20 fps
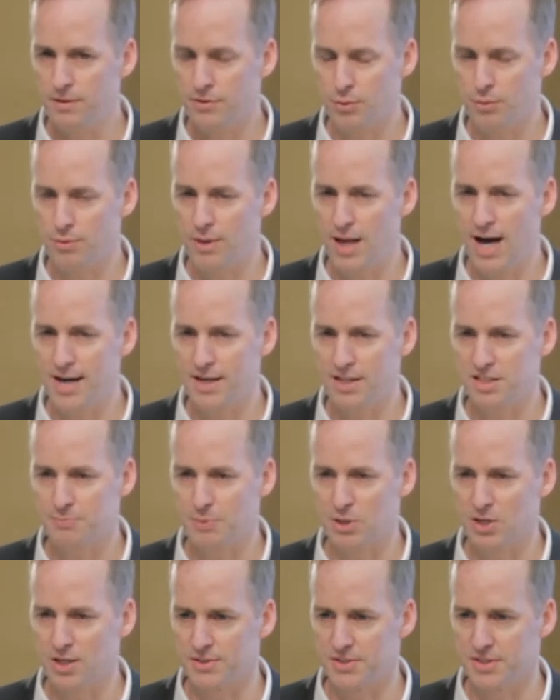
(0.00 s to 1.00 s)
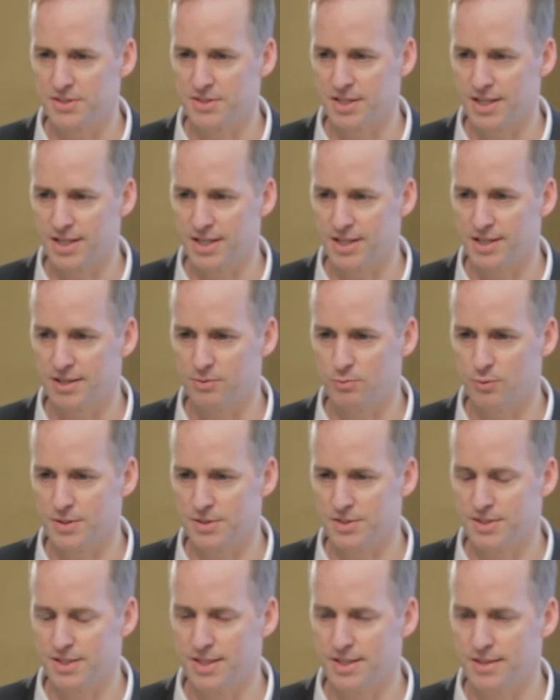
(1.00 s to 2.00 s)
through that experience as a kid
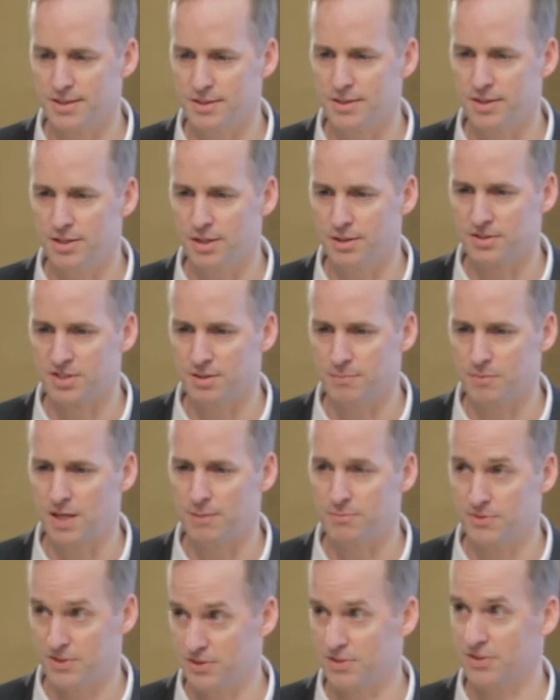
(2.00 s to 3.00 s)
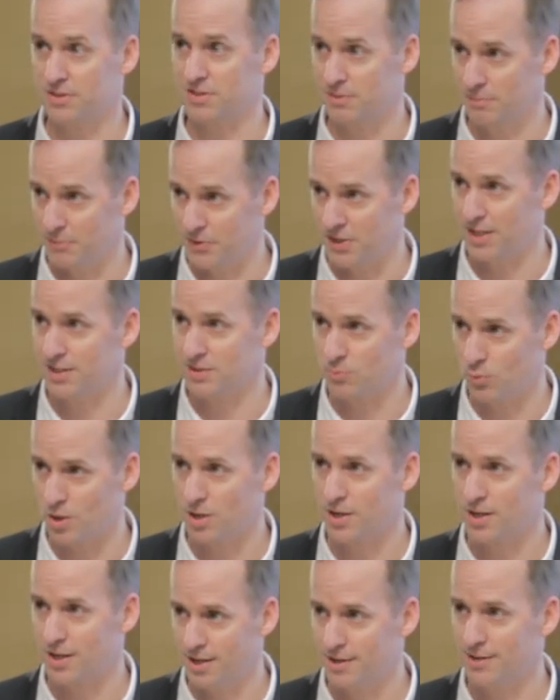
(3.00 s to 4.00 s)
was that you know sometimes the system does
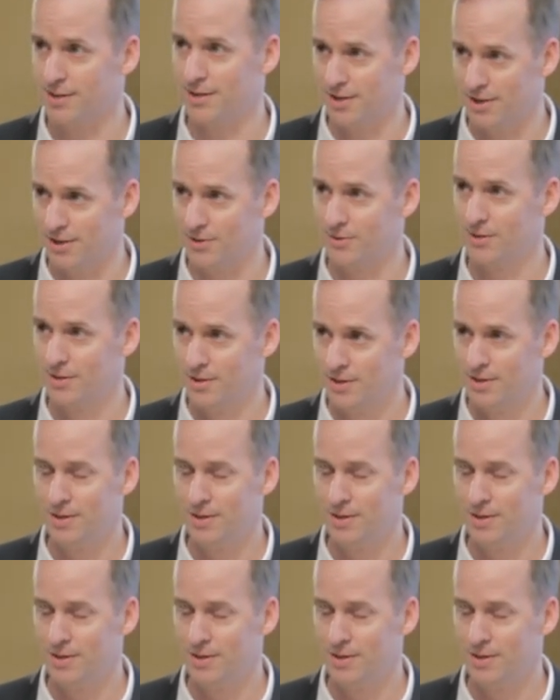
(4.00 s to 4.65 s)
work, you know,